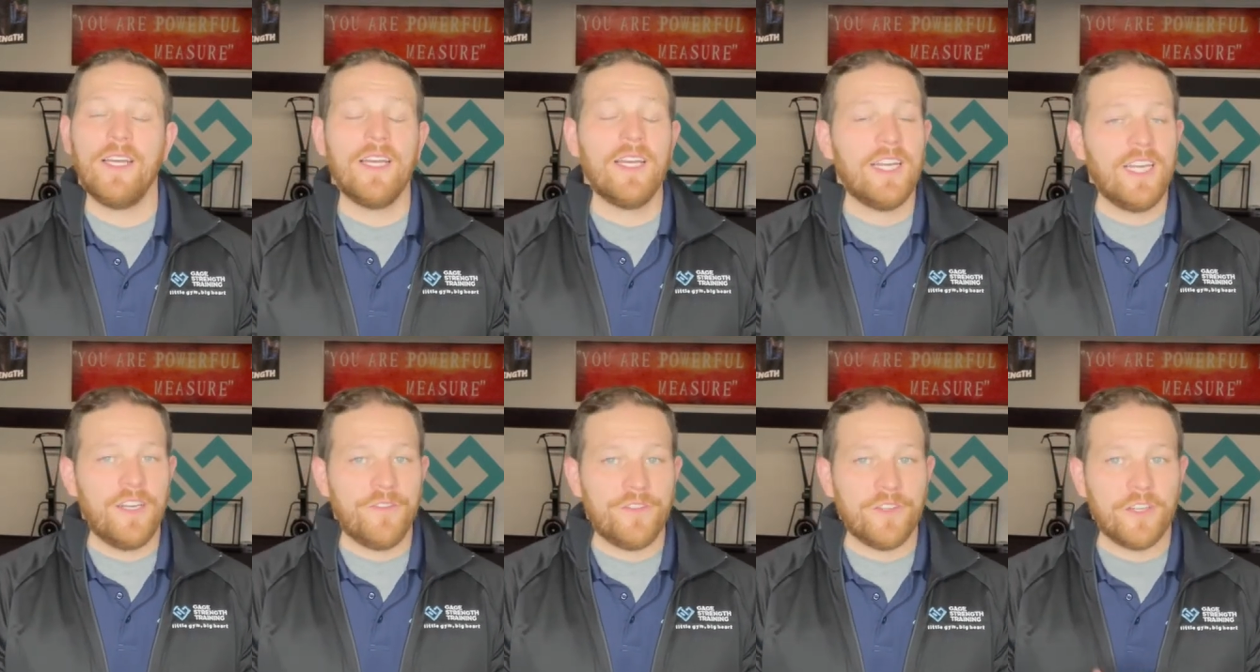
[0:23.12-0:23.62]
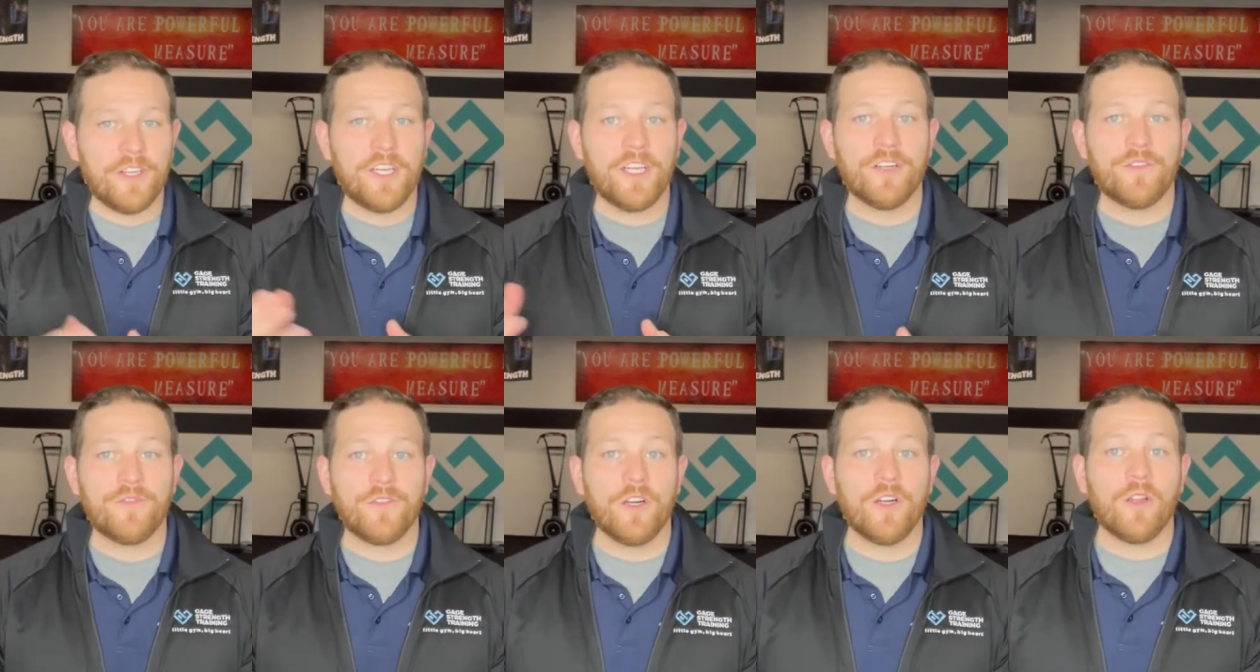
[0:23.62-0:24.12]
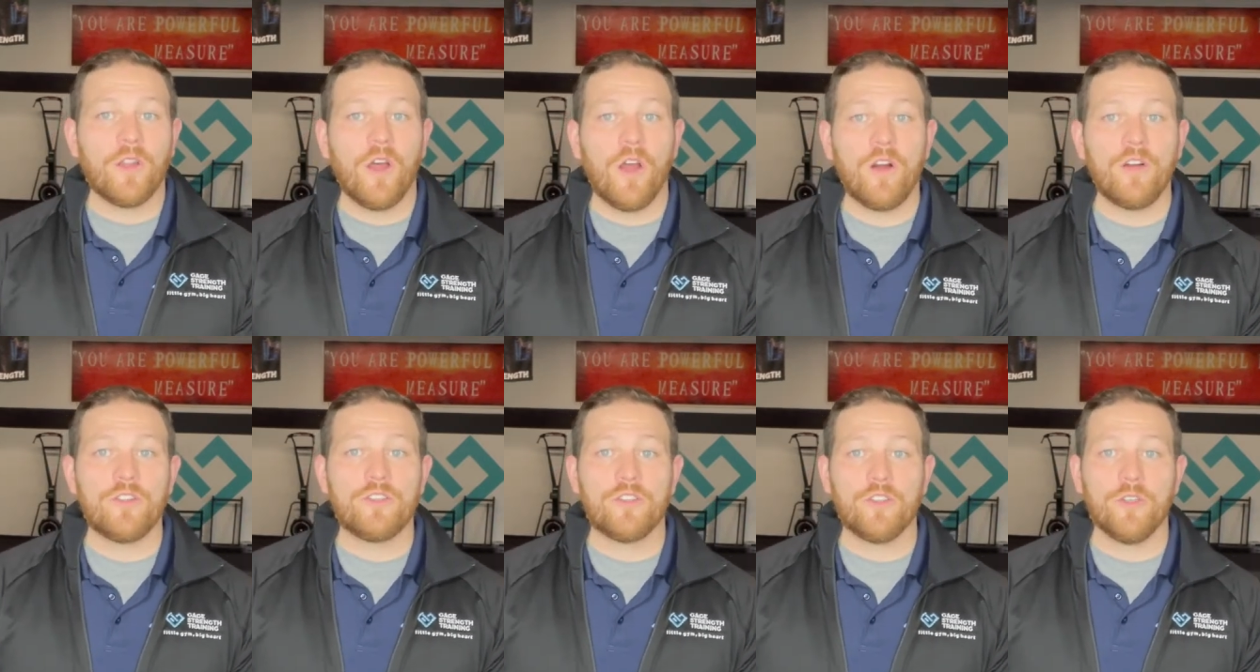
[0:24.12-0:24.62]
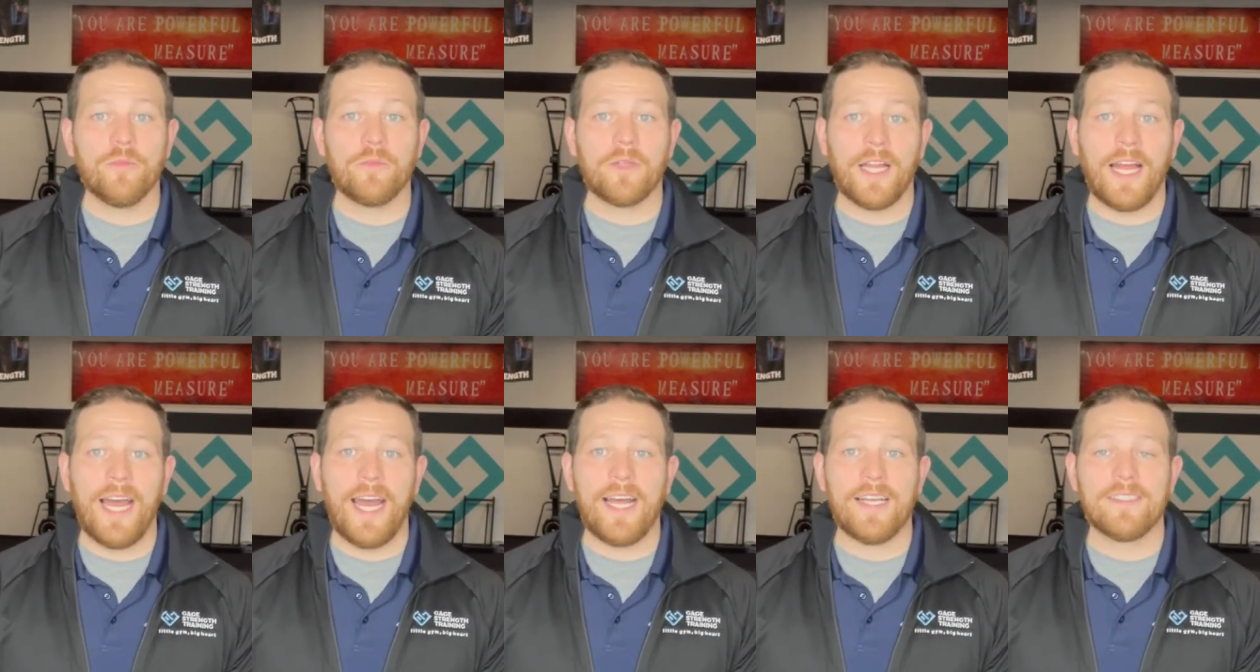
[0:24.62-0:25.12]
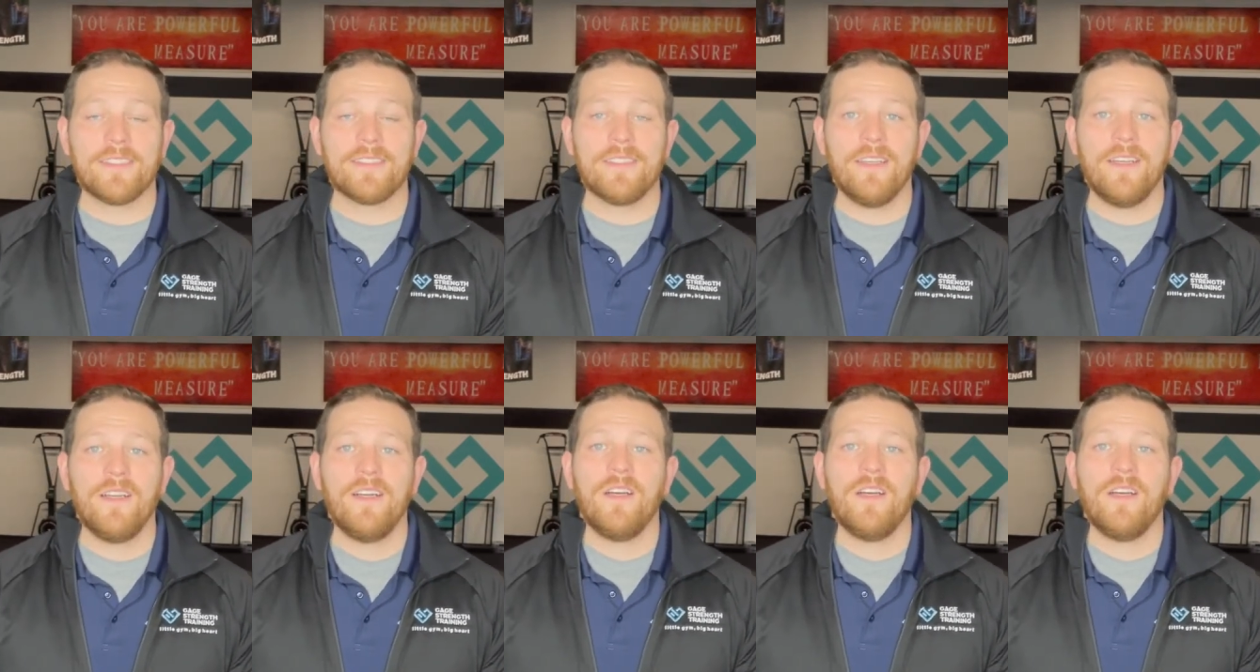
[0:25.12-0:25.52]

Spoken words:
If you're here for a large group class,